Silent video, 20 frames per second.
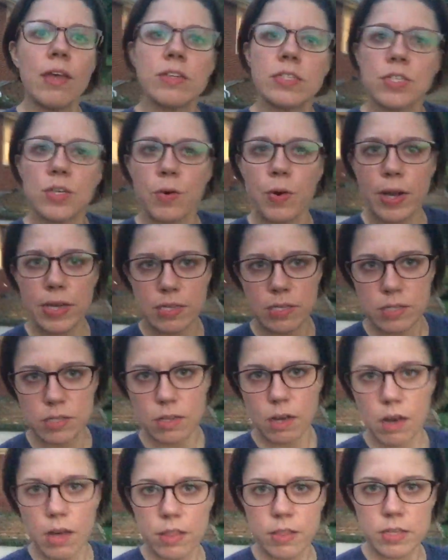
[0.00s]
So I
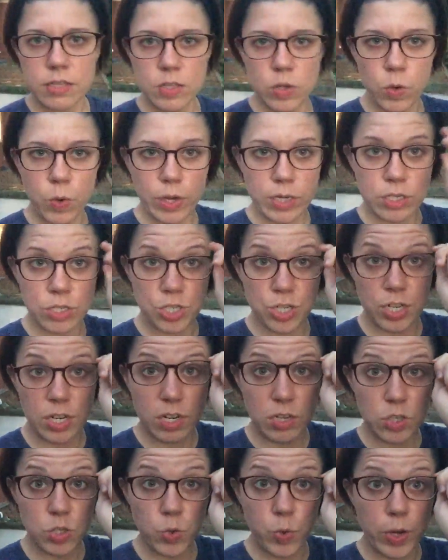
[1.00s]
saw this question
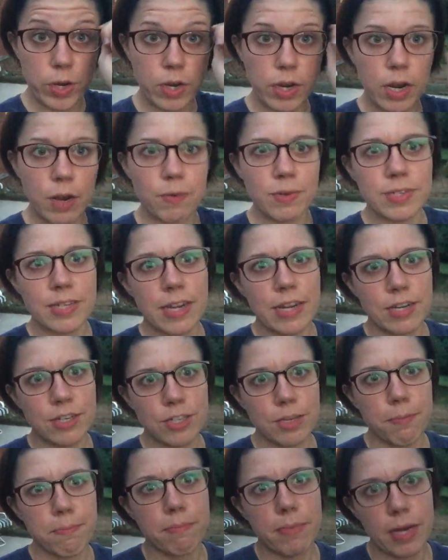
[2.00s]
on Twitter. It wasn't
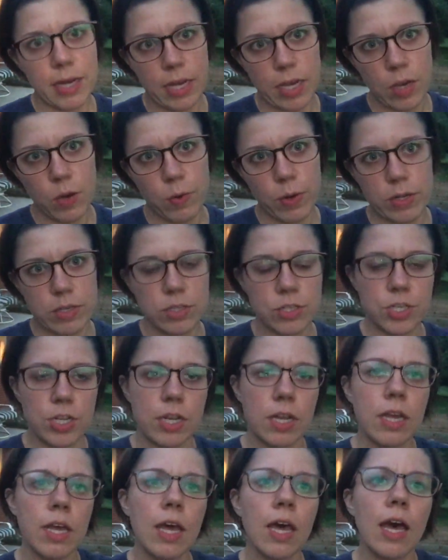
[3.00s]
actually my
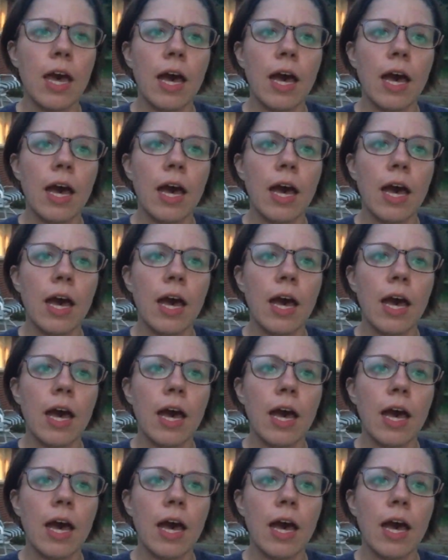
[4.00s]
question.